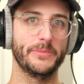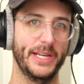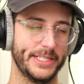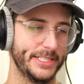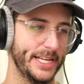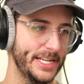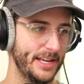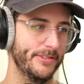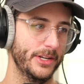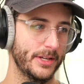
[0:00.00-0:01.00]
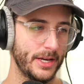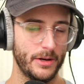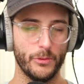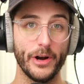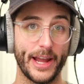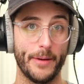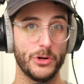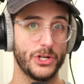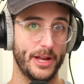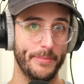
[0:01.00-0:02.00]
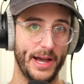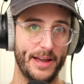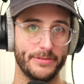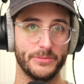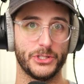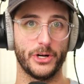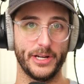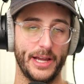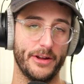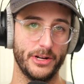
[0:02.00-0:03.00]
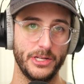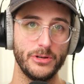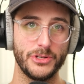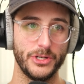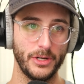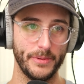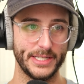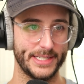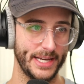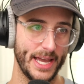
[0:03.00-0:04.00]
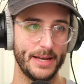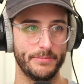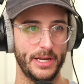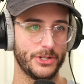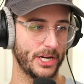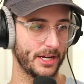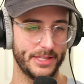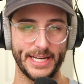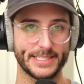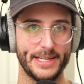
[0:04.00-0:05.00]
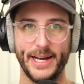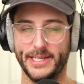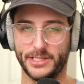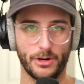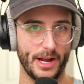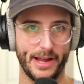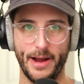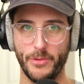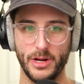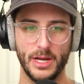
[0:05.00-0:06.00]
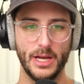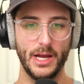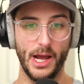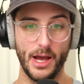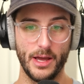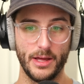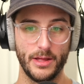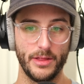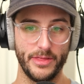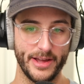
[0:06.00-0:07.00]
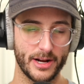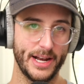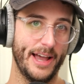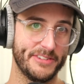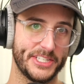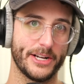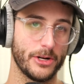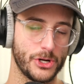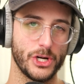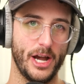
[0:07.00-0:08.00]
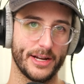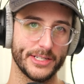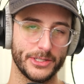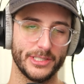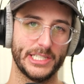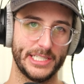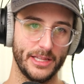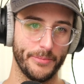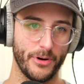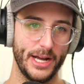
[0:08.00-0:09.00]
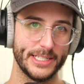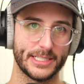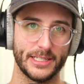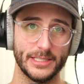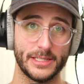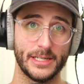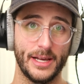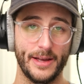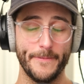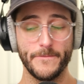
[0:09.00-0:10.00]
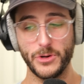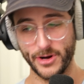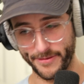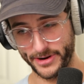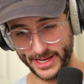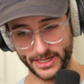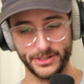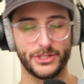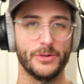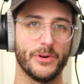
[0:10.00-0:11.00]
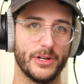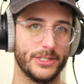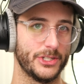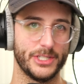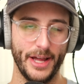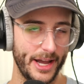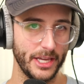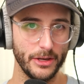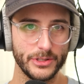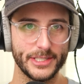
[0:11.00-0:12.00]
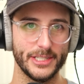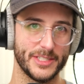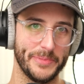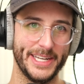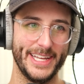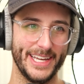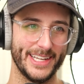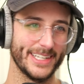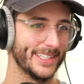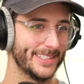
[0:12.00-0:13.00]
to me and says, "Hey David, what camera should I buy if I'm starting out on YouTube?" I say, "Hey, yeah, check out the S9. It's a great camera." They're going to have sticker shock as soon as they see the price, because your everyday consumer is just not used to spending